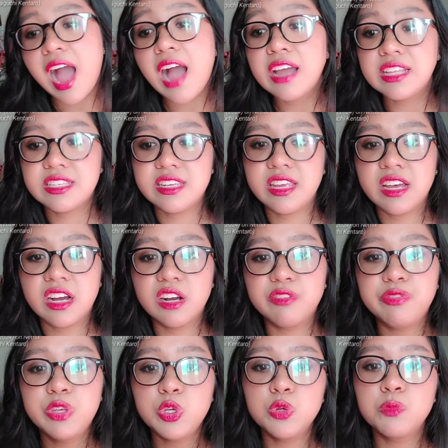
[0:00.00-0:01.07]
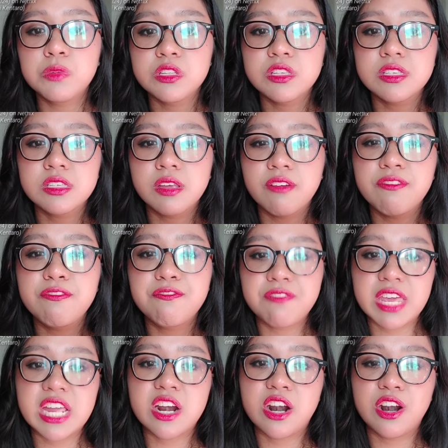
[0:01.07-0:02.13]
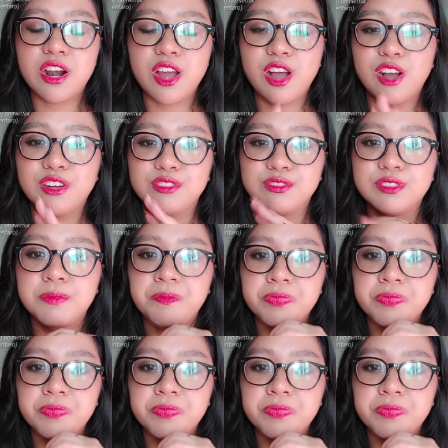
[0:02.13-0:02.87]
idea of humans' fear of